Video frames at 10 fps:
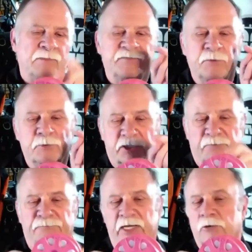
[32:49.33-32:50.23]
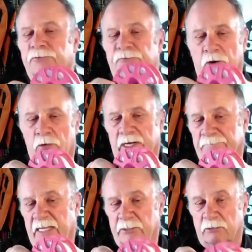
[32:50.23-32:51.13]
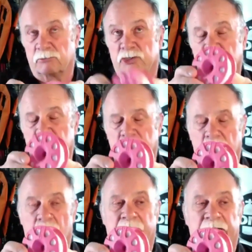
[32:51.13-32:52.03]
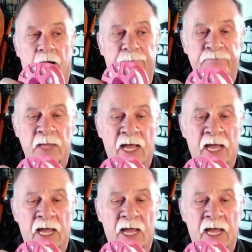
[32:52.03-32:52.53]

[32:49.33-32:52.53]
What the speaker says: if you put your finger through it and you're shooting a line up